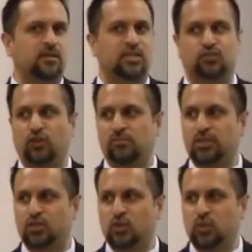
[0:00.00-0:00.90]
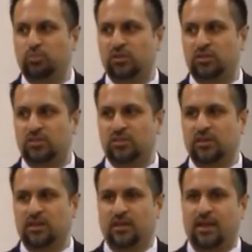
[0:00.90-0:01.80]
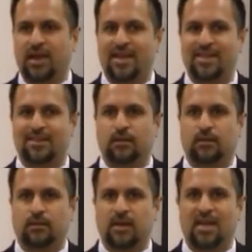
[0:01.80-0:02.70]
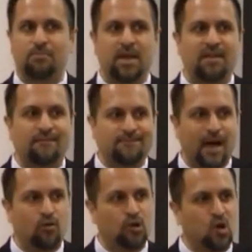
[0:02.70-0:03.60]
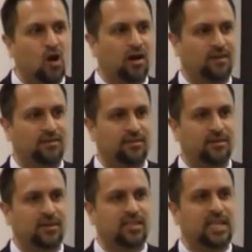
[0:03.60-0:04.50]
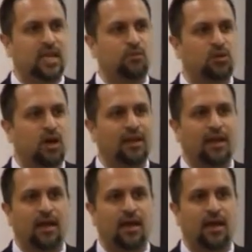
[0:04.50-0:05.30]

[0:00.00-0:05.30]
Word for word: extremely scrupulous, and had made a vow to God that he would not